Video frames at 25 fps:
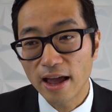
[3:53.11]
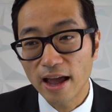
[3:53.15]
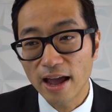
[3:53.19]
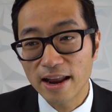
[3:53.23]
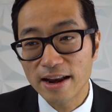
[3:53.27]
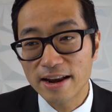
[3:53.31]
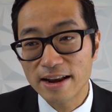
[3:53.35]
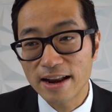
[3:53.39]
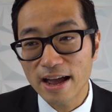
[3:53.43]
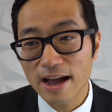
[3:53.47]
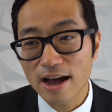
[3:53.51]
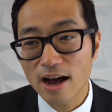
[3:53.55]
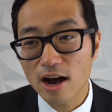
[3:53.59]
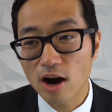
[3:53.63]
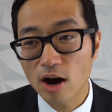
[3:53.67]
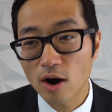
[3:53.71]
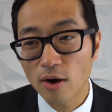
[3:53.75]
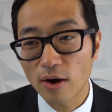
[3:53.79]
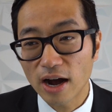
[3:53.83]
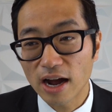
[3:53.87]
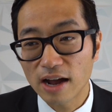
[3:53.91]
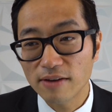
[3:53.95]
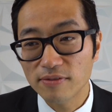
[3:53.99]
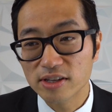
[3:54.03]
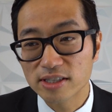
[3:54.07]
And
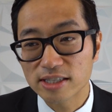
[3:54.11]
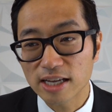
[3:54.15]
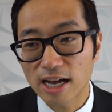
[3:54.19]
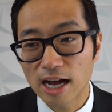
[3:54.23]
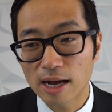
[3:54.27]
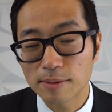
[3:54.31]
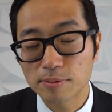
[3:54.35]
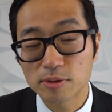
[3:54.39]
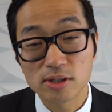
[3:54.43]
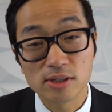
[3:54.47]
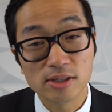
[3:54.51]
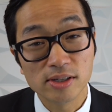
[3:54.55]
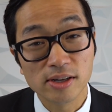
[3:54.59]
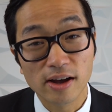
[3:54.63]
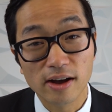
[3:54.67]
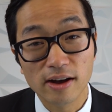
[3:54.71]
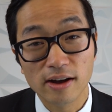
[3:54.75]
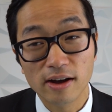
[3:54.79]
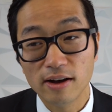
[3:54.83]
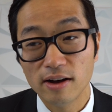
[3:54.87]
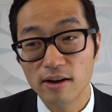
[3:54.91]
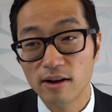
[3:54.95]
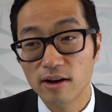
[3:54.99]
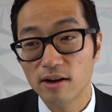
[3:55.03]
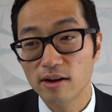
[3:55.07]
now I have this option
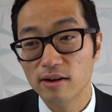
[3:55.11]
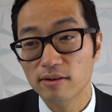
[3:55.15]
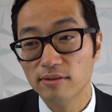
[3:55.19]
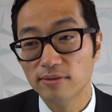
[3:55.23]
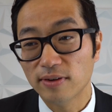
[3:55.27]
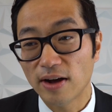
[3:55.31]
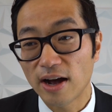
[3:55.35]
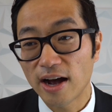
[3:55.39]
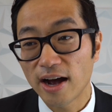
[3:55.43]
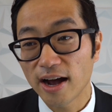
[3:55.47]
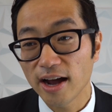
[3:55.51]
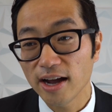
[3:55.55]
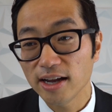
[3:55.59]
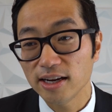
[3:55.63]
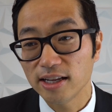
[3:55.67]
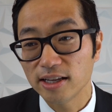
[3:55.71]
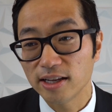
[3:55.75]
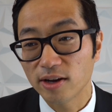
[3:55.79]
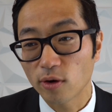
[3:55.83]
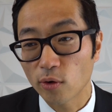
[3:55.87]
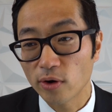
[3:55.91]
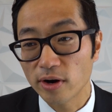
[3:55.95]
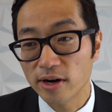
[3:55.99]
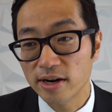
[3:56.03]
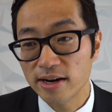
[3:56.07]
of
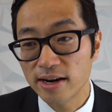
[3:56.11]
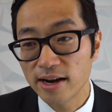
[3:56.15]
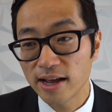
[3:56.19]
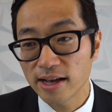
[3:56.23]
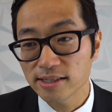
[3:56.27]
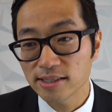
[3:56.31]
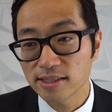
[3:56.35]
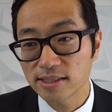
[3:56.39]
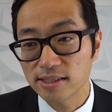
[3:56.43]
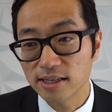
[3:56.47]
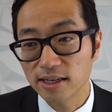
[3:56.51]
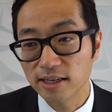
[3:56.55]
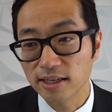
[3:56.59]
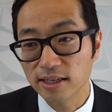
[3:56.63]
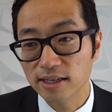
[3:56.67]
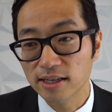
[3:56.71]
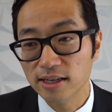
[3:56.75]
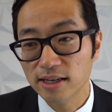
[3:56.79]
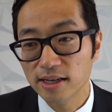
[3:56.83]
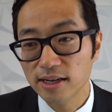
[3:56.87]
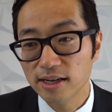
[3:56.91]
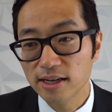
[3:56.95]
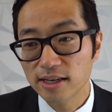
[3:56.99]
hiding or nesting